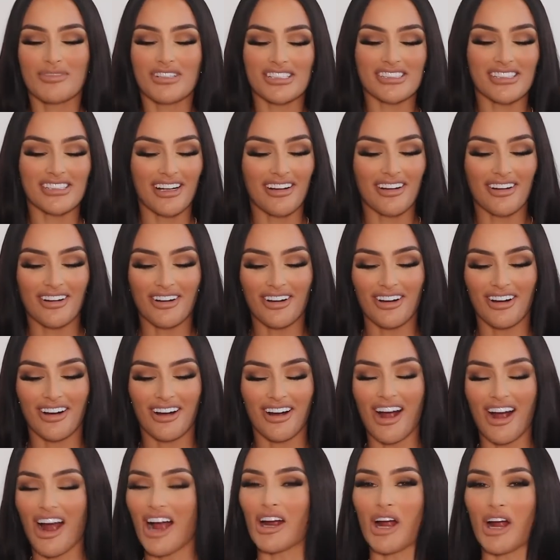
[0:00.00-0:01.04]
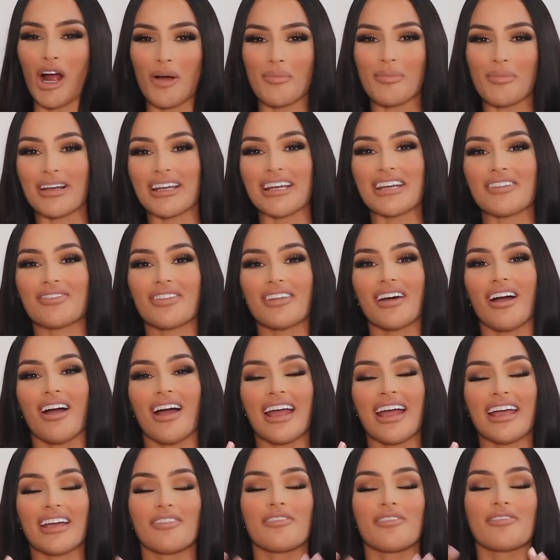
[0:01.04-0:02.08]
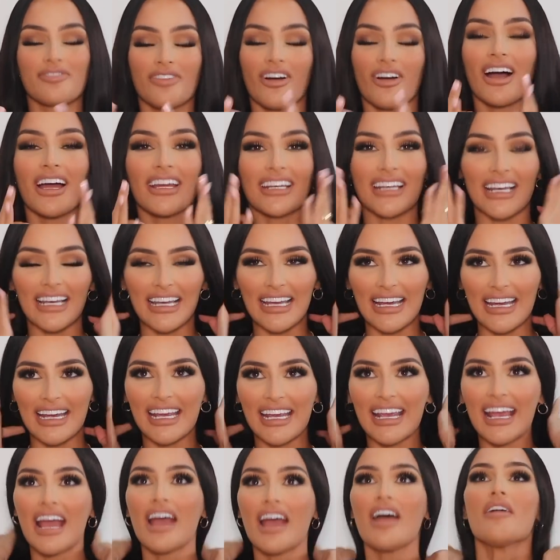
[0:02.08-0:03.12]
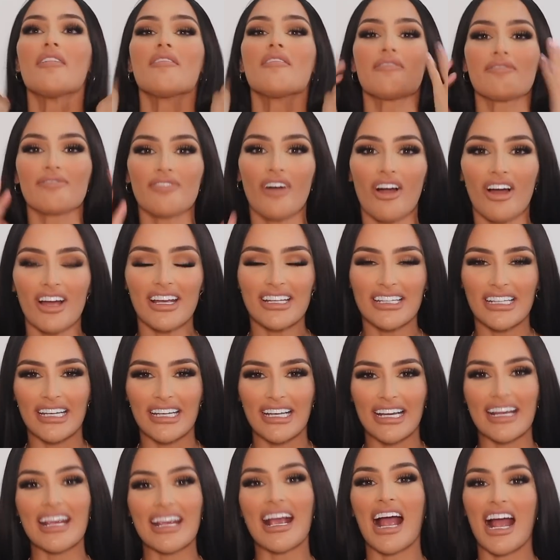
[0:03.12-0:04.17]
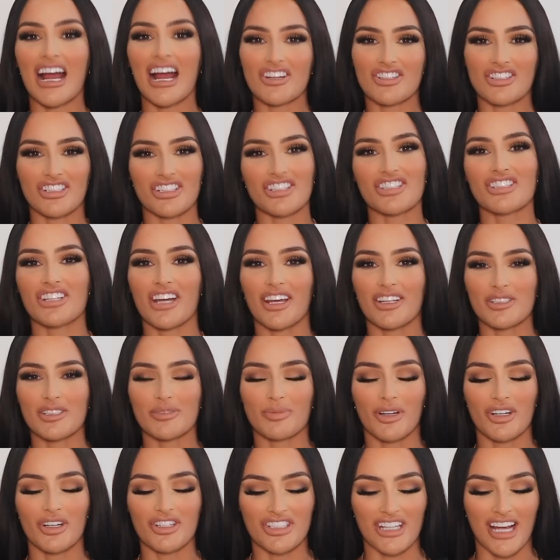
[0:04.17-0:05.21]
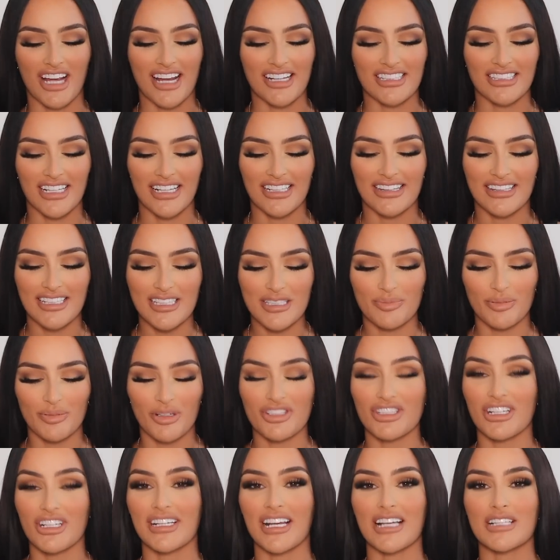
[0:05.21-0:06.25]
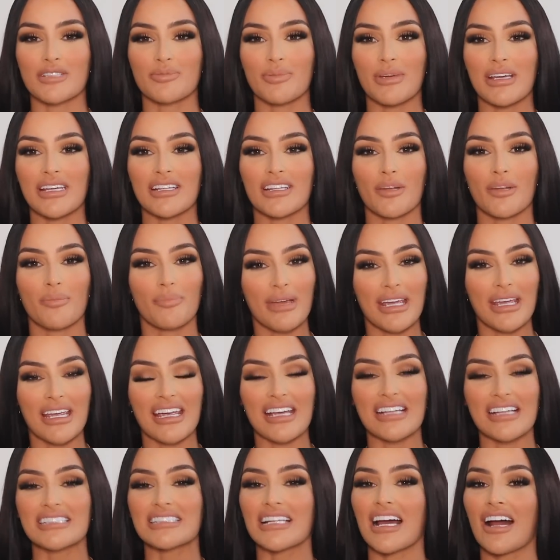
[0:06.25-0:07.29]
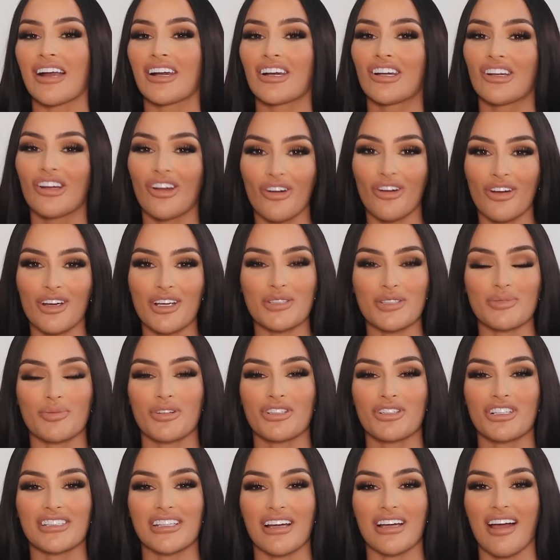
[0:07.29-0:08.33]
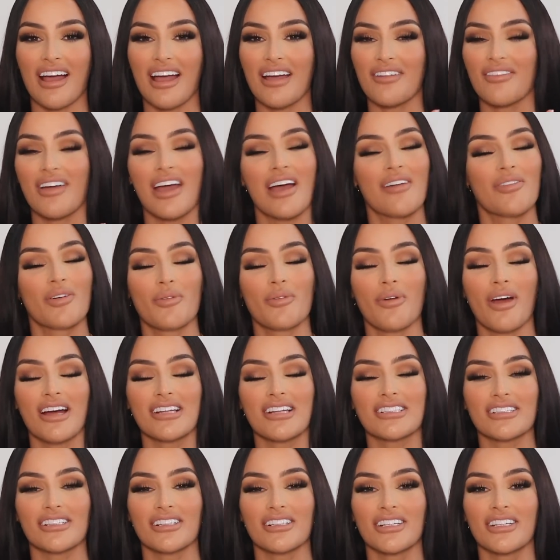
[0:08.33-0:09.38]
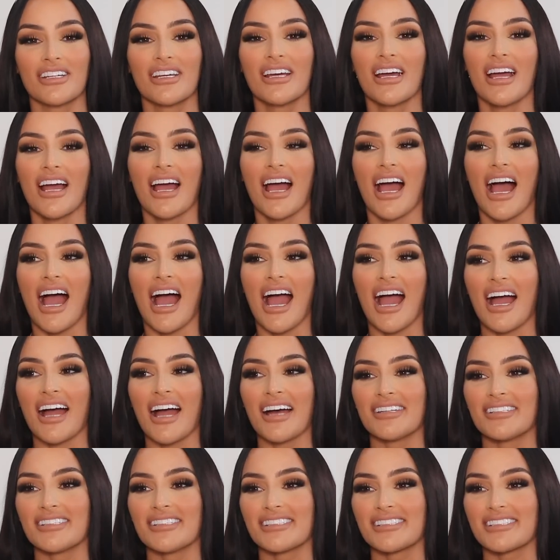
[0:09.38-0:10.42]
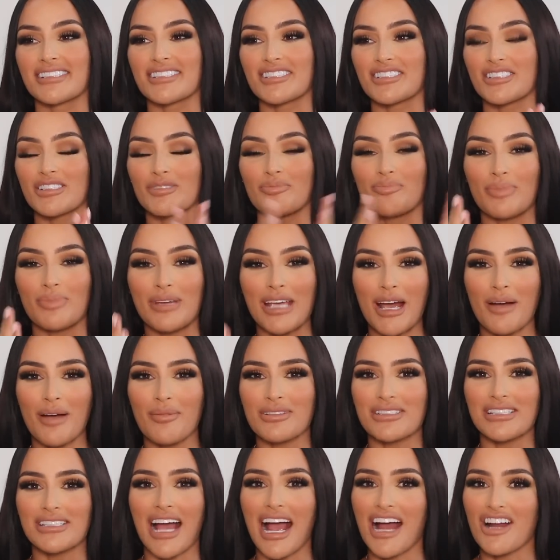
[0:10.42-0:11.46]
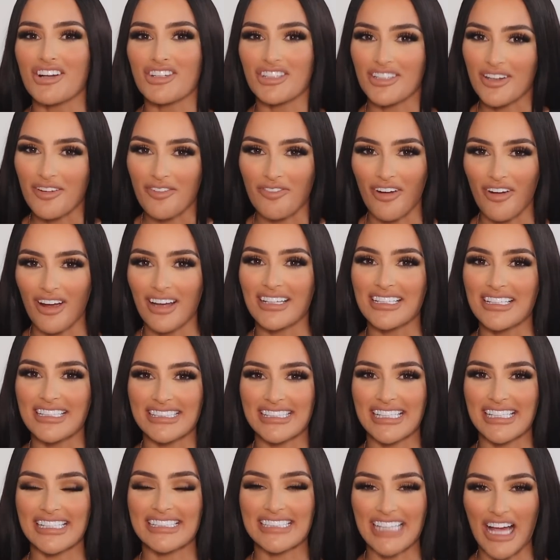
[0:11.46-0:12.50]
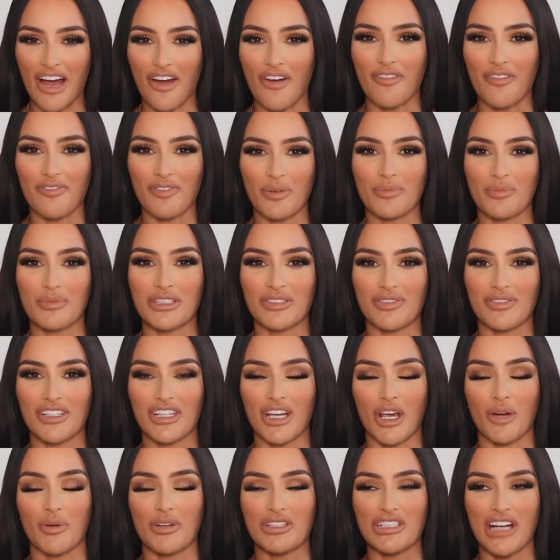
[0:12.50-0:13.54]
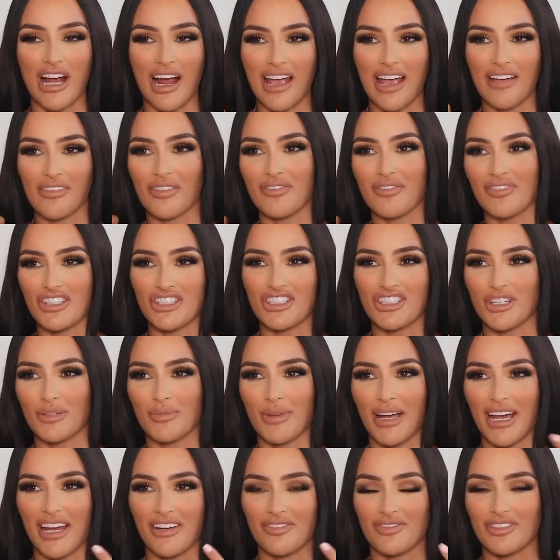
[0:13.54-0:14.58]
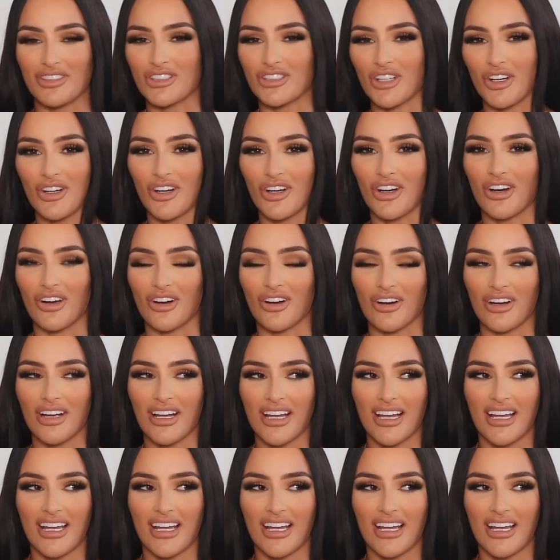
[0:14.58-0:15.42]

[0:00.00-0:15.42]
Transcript: just like, oh, I can't believe I can finally actually share this project. Like, this project has been the biggest and longest project that I have ever worked on, and to be able to actually finally sit down and film this video, which I have envisioned in my head for so long,